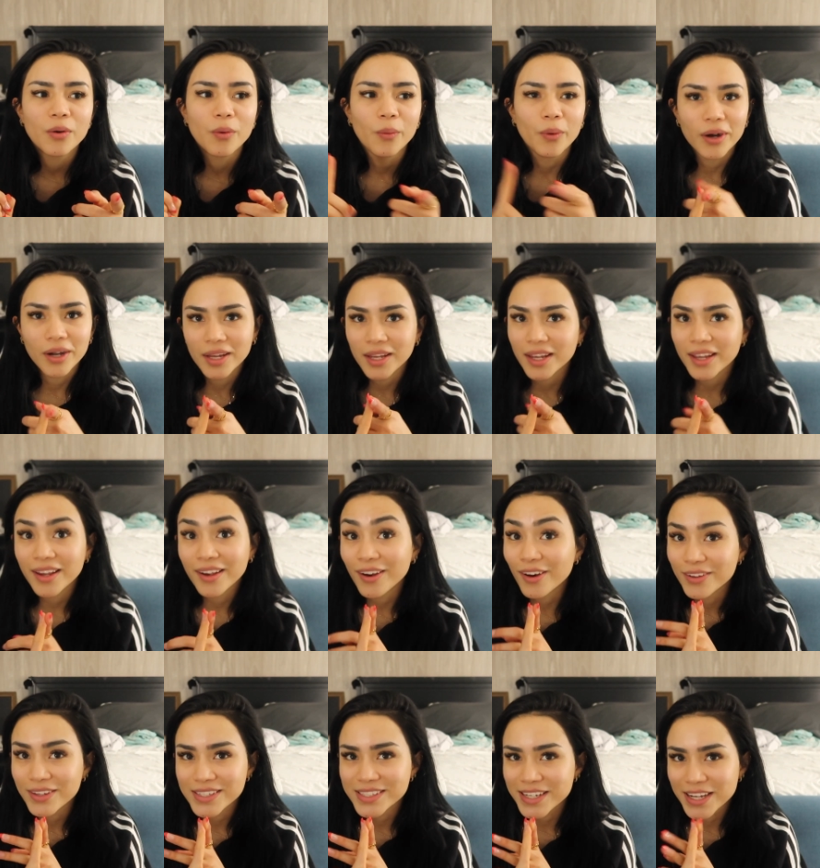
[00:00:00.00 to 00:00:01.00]
working
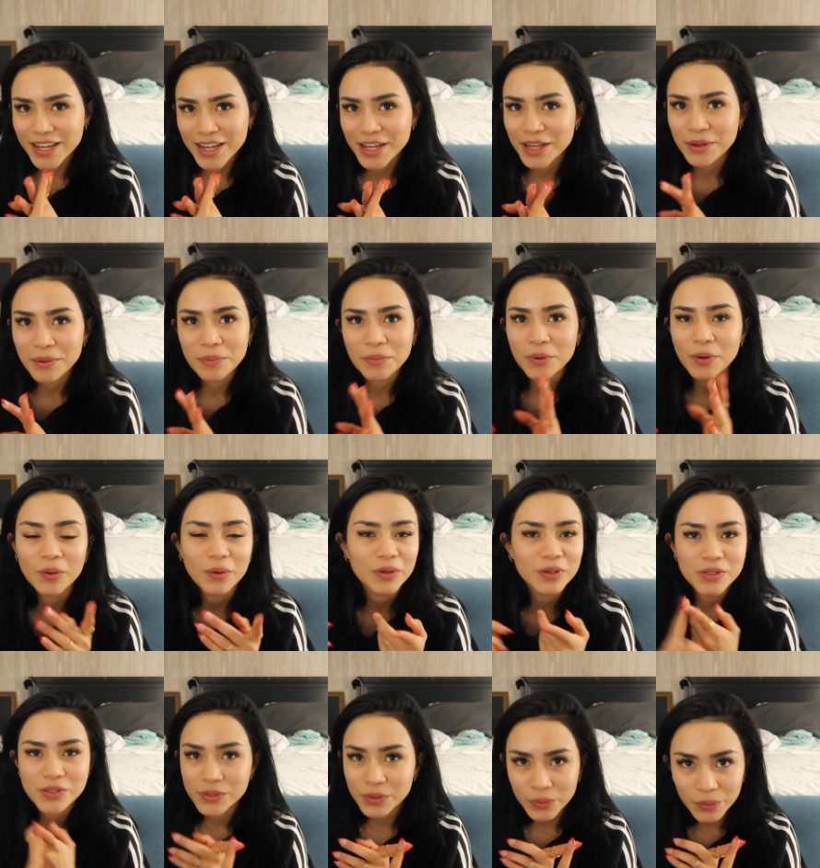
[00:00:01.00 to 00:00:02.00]
all the time,
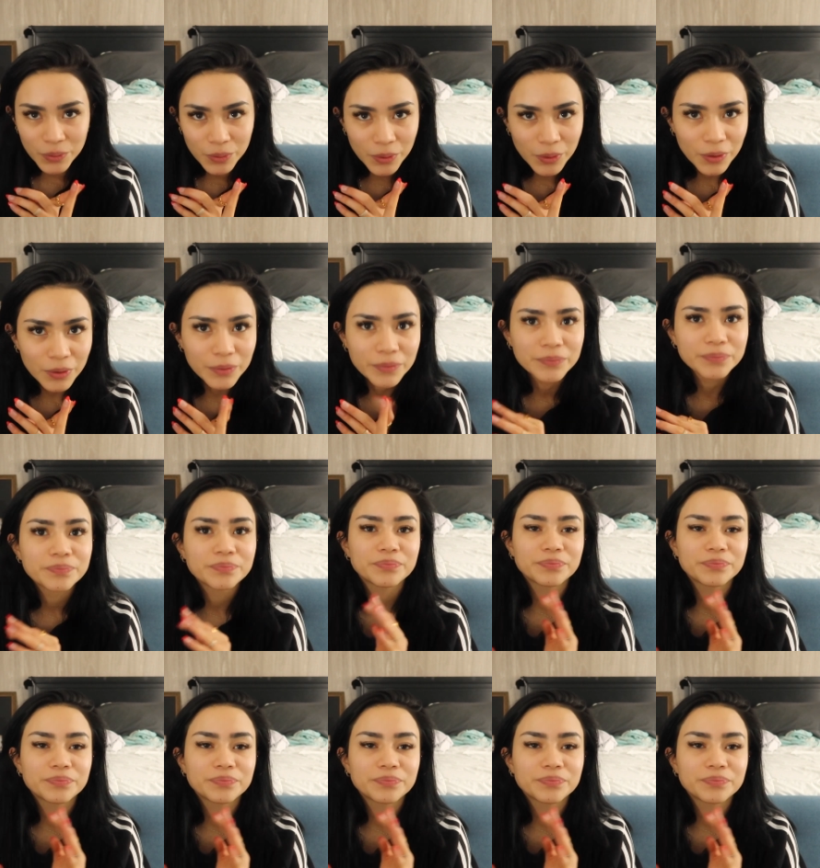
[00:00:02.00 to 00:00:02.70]
going to school,